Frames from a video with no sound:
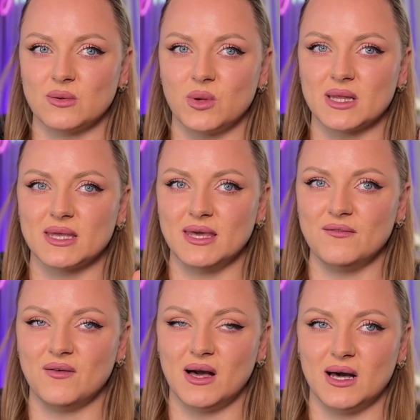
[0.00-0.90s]
will
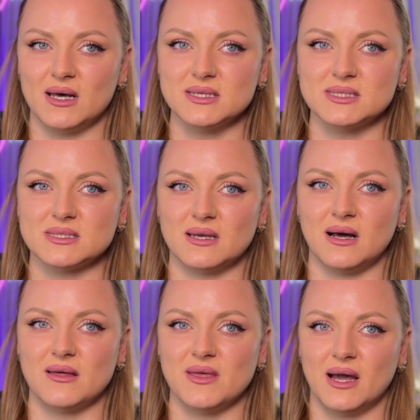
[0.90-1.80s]
give us
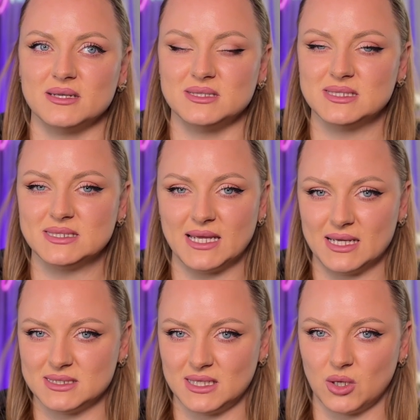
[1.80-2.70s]
the
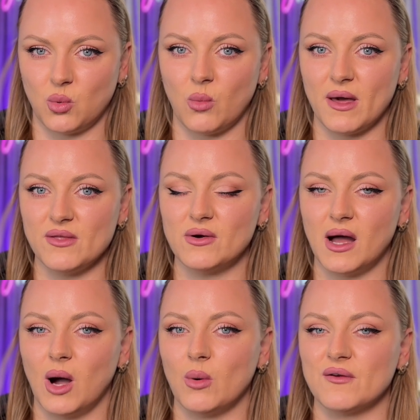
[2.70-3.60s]
understanding whether
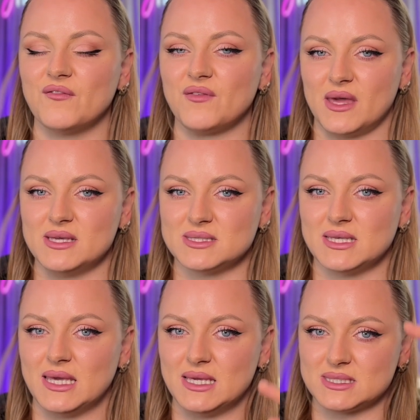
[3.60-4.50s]
our face
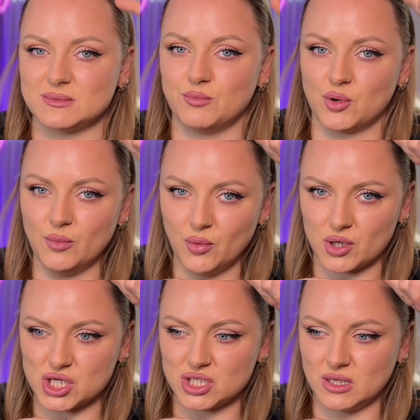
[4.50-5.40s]
is
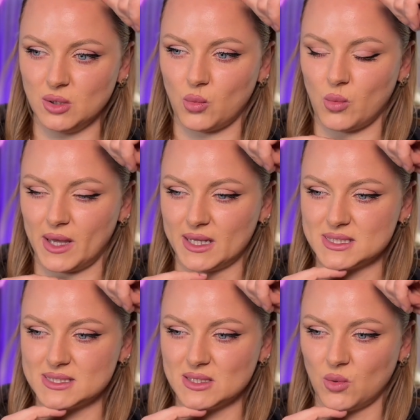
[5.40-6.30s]
proportional when
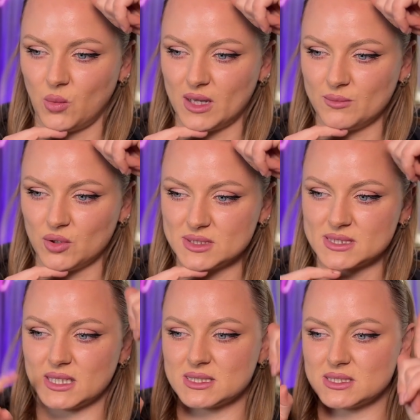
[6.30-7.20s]
it's
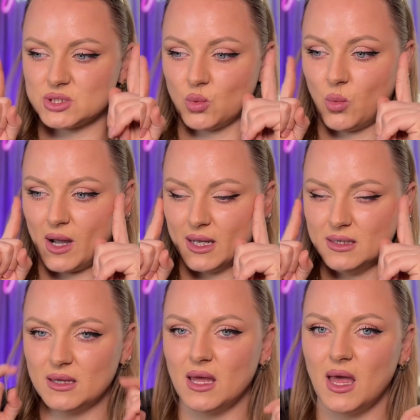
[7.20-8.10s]
1.6 to 1,
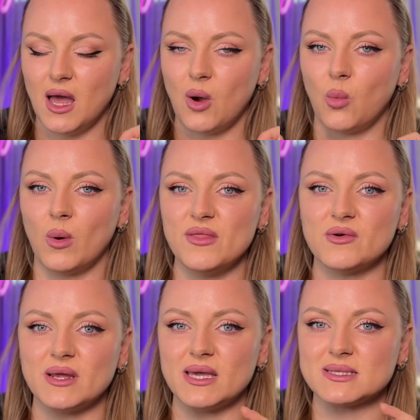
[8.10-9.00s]

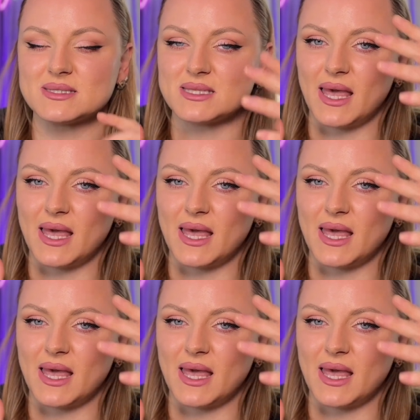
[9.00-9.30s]
whether it's